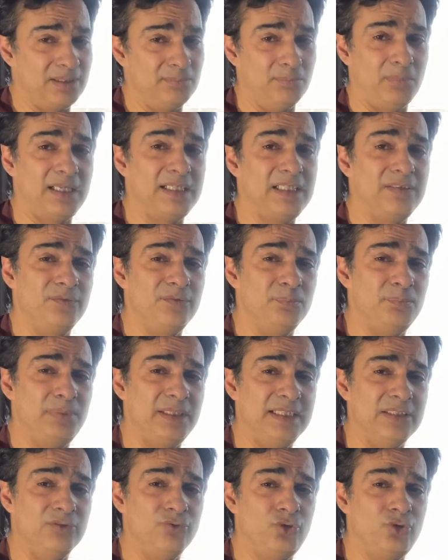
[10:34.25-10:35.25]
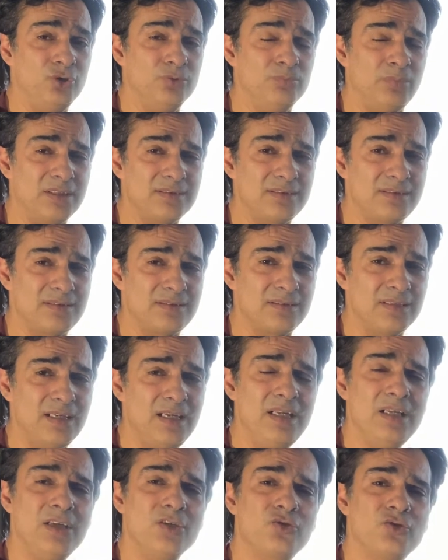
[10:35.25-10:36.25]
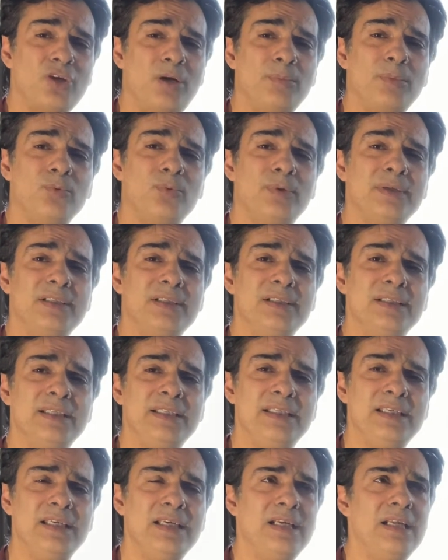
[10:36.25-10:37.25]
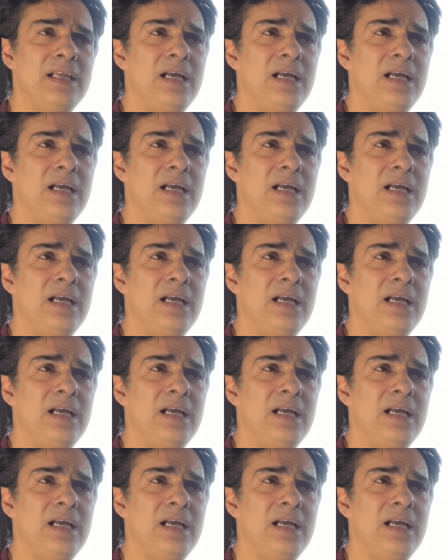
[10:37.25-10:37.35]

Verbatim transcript: It might even be in two months. So I'm really,